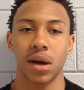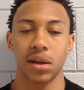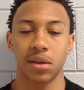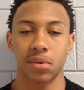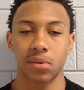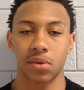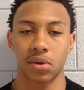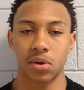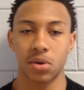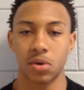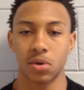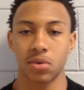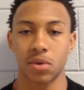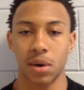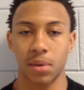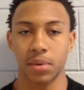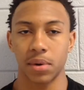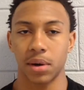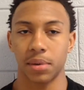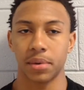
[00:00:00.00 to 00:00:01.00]
hit some schools
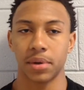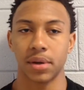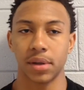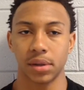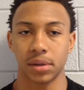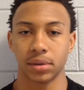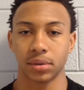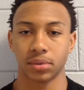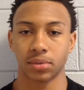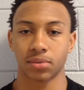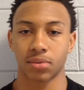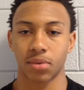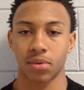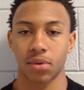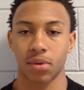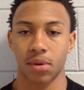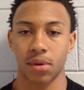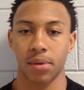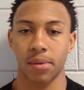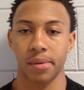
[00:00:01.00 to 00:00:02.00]
while we're up
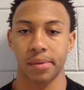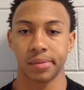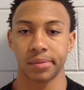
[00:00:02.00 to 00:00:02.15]
there.